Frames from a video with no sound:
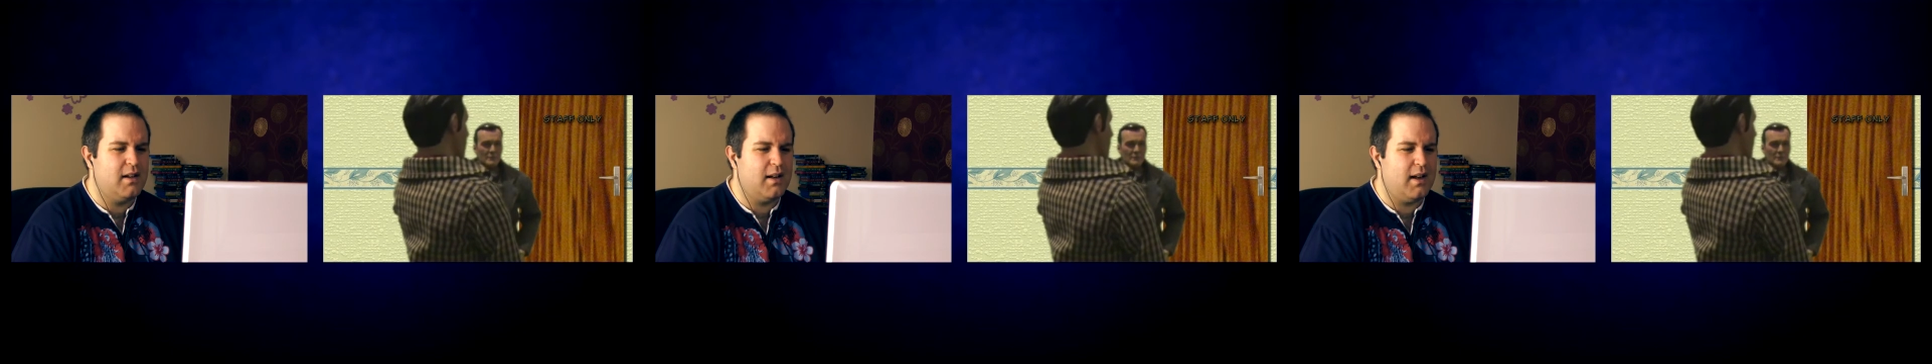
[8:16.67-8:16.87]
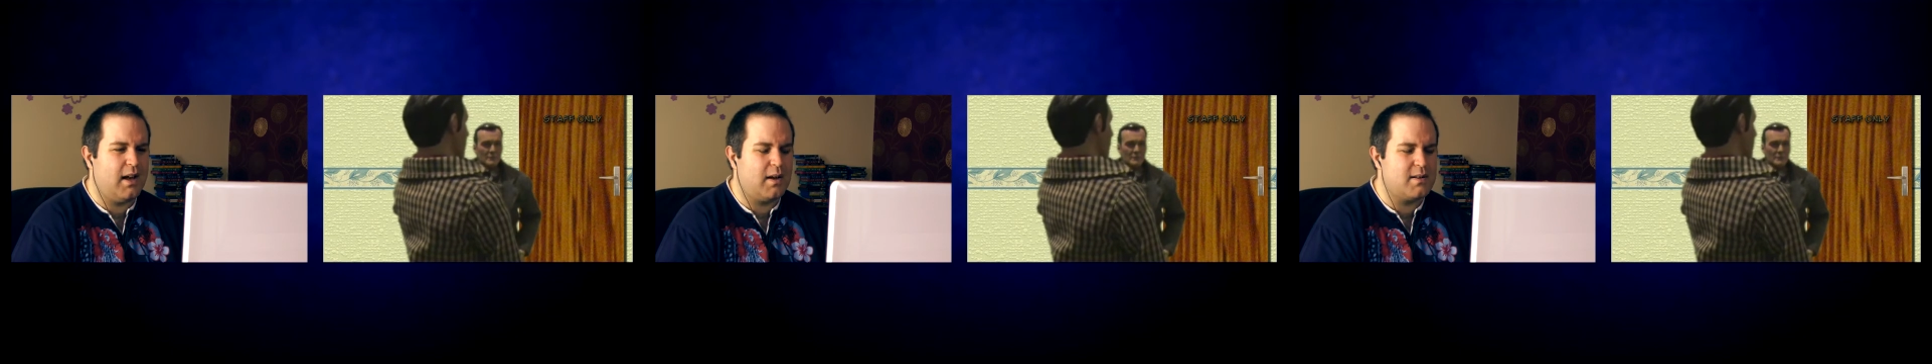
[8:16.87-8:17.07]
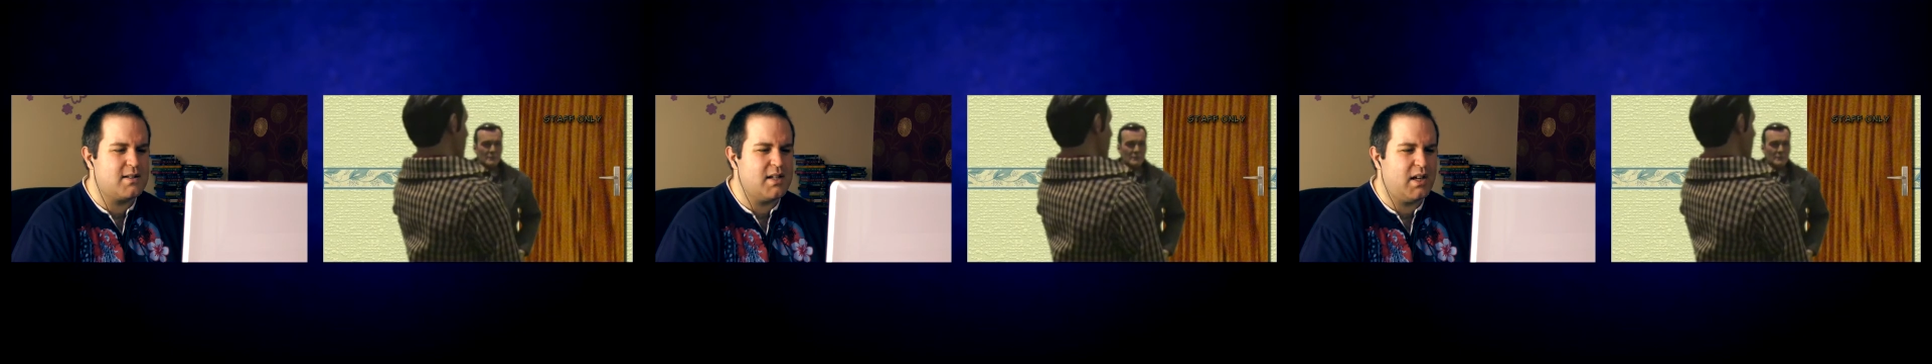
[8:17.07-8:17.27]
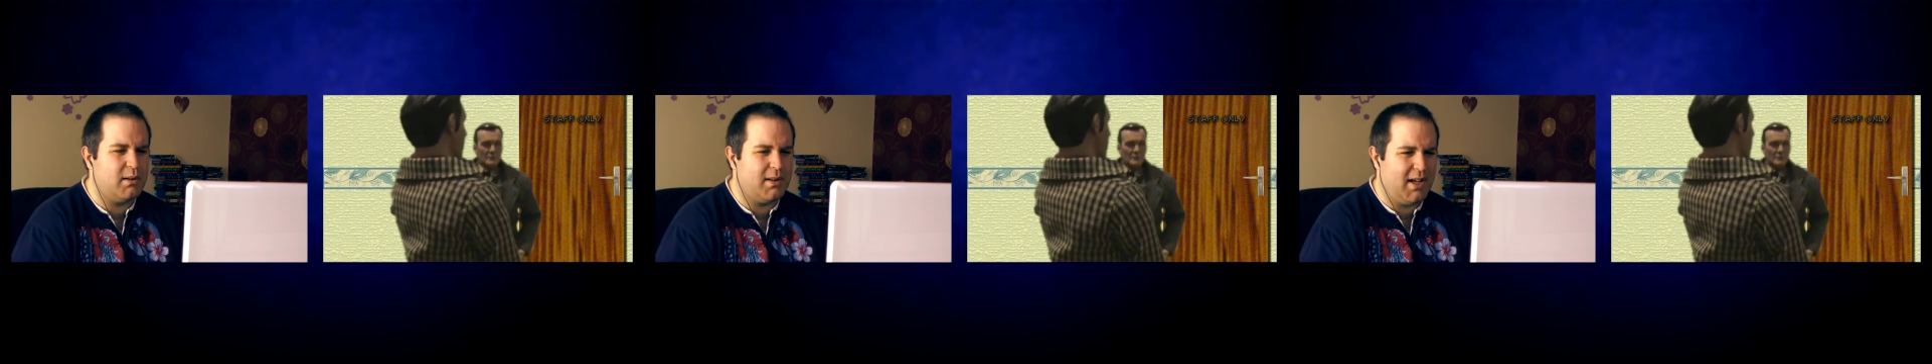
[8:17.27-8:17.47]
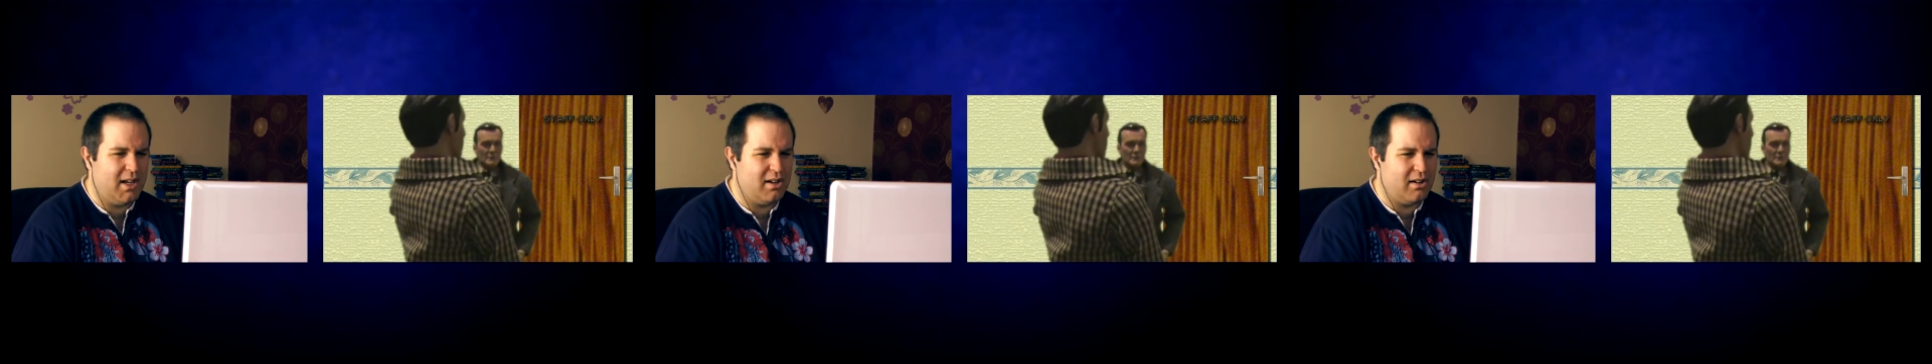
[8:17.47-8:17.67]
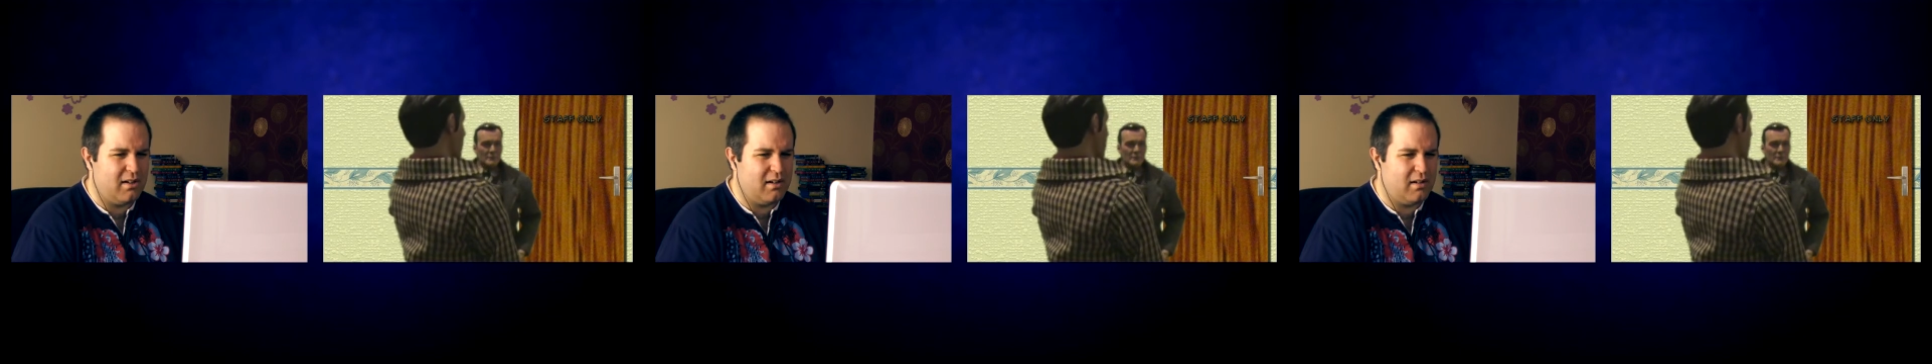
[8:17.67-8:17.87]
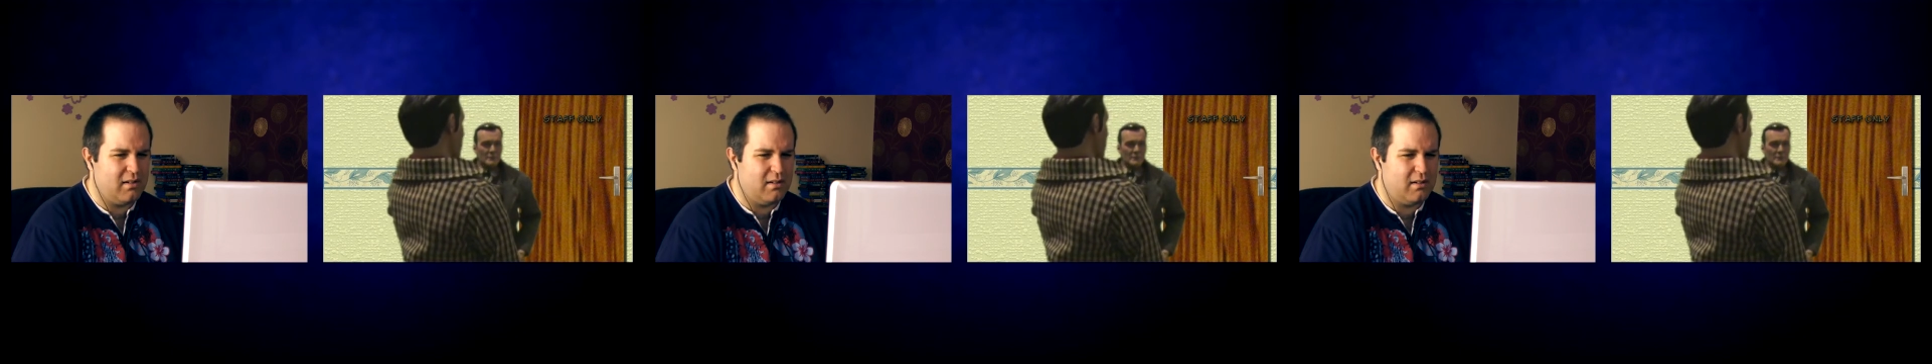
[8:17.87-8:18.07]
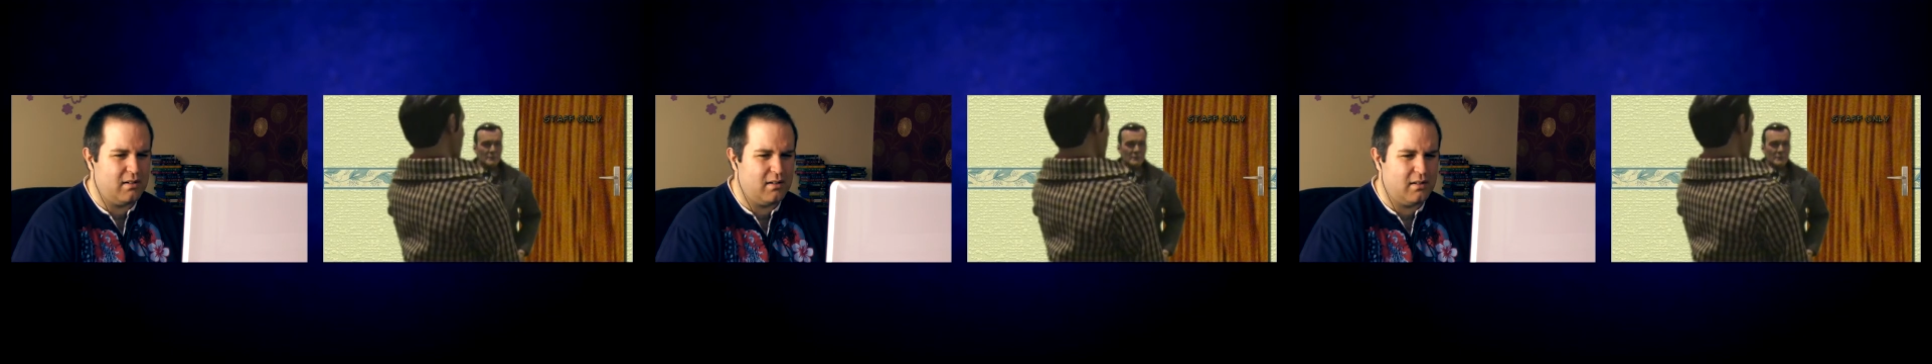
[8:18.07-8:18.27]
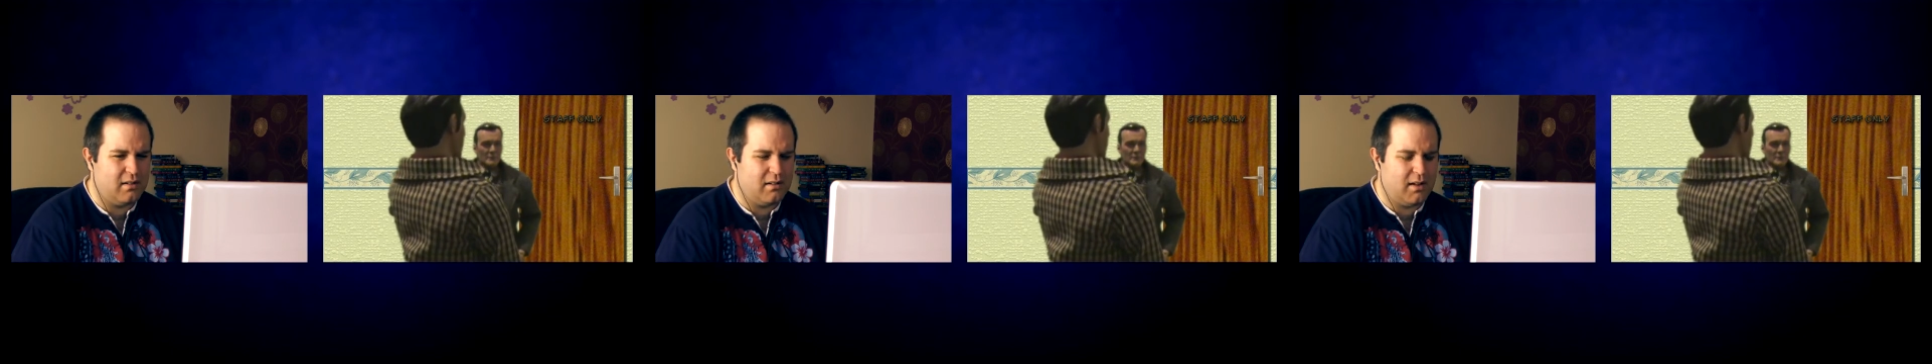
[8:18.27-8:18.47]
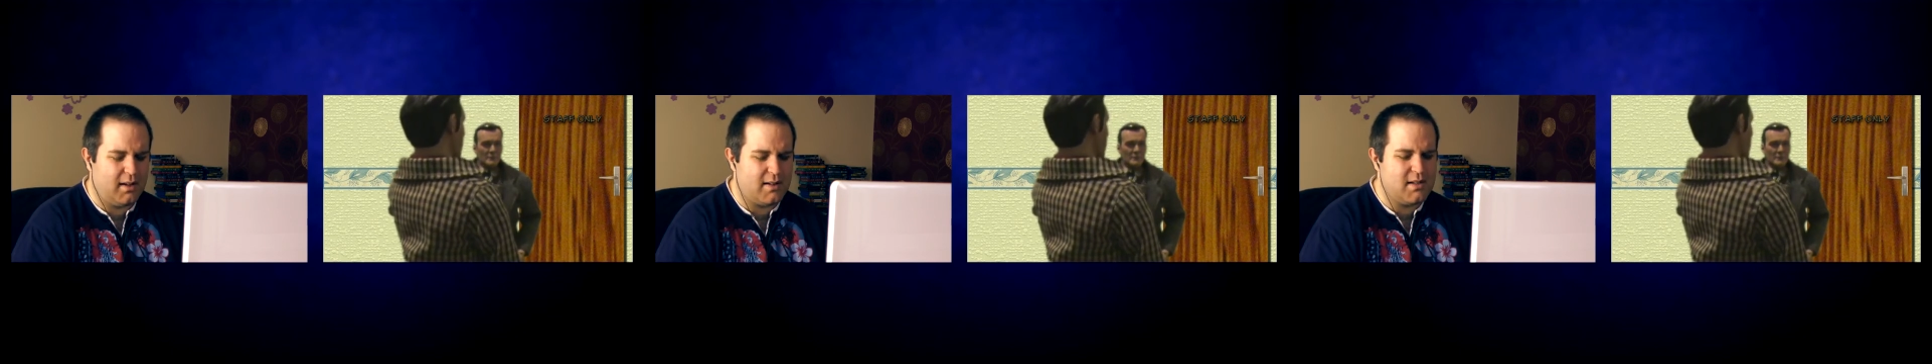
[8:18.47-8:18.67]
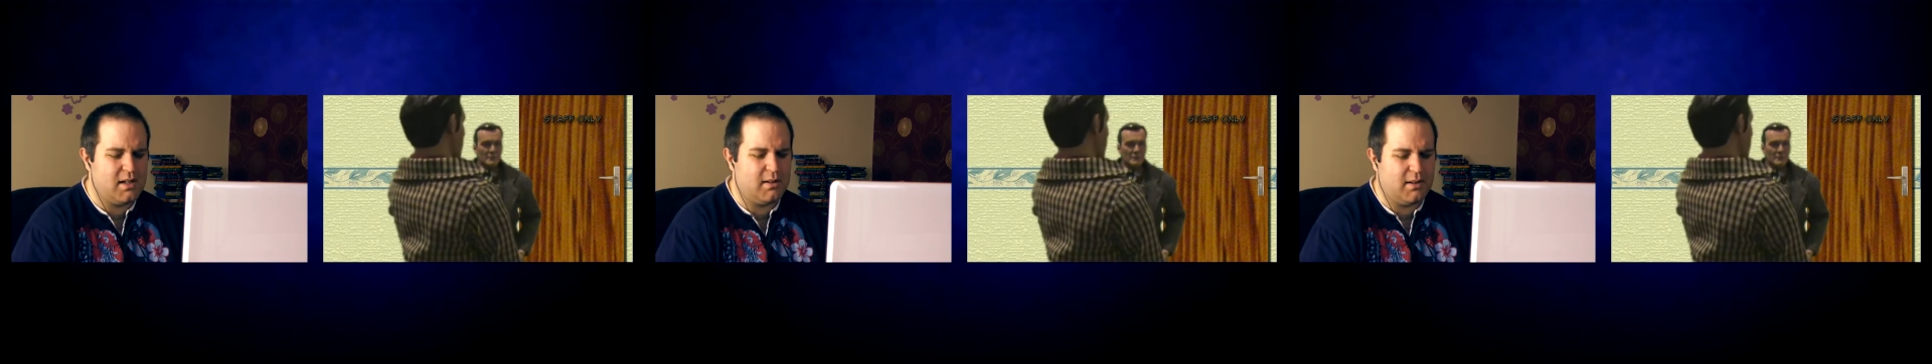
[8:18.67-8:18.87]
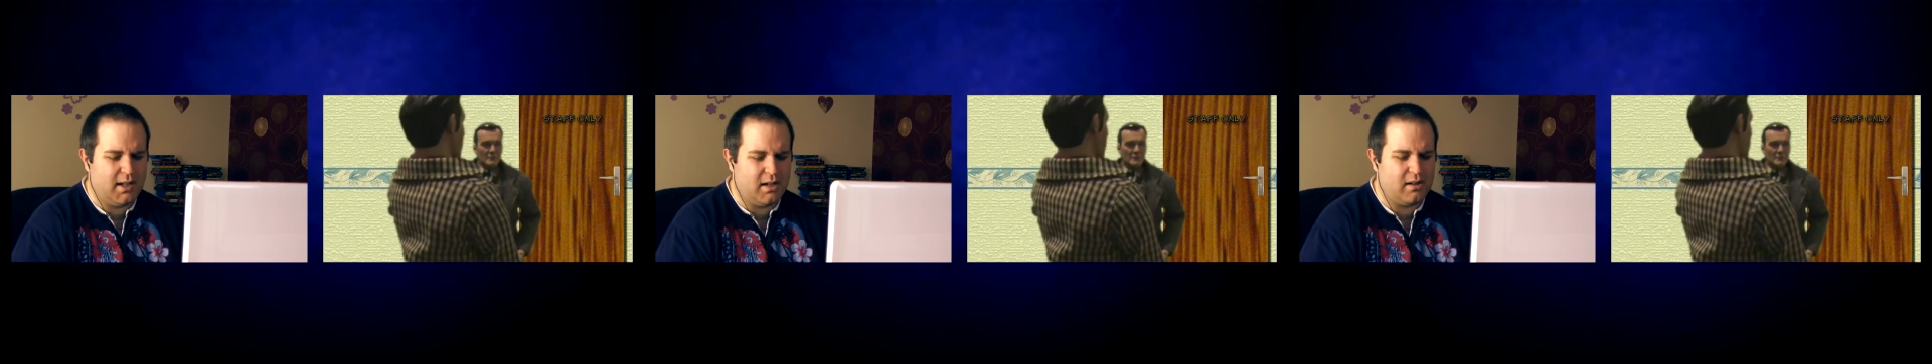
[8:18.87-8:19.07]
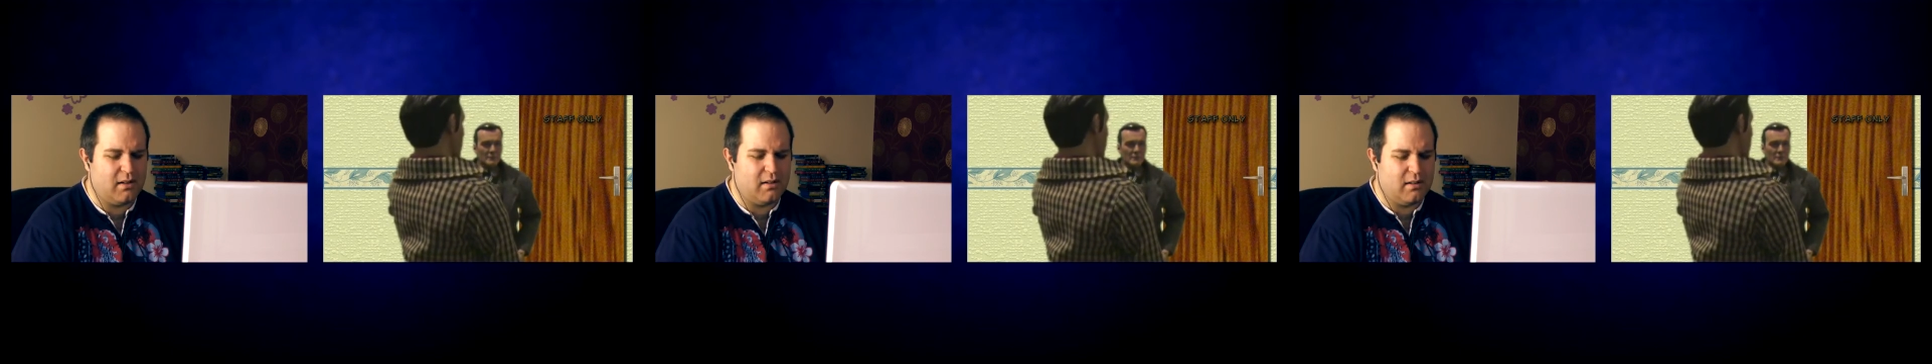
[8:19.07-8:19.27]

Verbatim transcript: I'll see you later. I'll see you later.